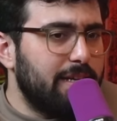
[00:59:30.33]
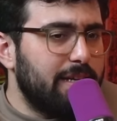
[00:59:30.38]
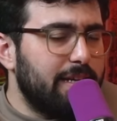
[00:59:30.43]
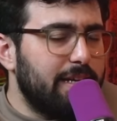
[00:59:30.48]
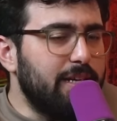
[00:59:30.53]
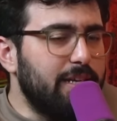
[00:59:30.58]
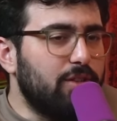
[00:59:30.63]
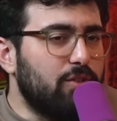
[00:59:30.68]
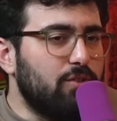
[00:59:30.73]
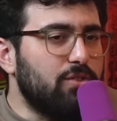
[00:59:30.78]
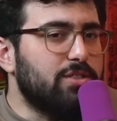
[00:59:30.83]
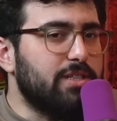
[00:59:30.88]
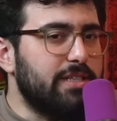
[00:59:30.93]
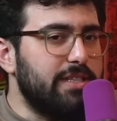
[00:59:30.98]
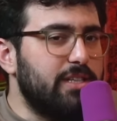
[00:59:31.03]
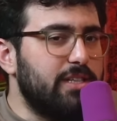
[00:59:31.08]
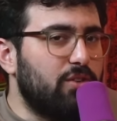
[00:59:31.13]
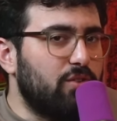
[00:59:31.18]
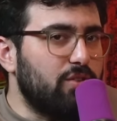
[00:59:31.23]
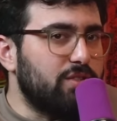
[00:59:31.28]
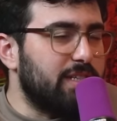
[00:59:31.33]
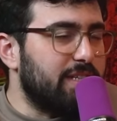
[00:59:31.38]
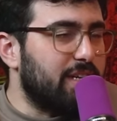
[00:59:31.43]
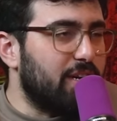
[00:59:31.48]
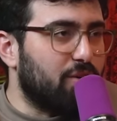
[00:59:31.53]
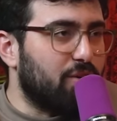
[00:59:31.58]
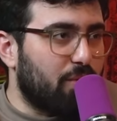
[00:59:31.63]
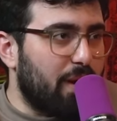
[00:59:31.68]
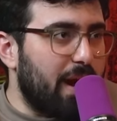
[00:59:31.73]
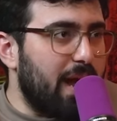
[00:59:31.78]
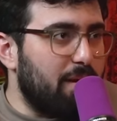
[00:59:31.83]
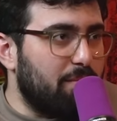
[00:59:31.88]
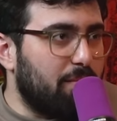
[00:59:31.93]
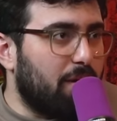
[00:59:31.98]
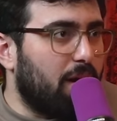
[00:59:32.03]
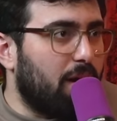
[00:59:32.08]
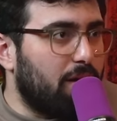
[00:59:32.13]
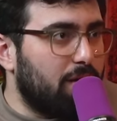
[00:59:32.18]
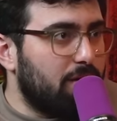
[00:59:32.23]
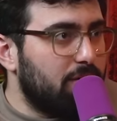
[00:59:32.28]
he looks he looks like a
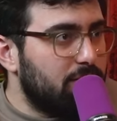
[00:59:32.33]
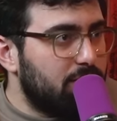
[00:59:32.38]
grandma.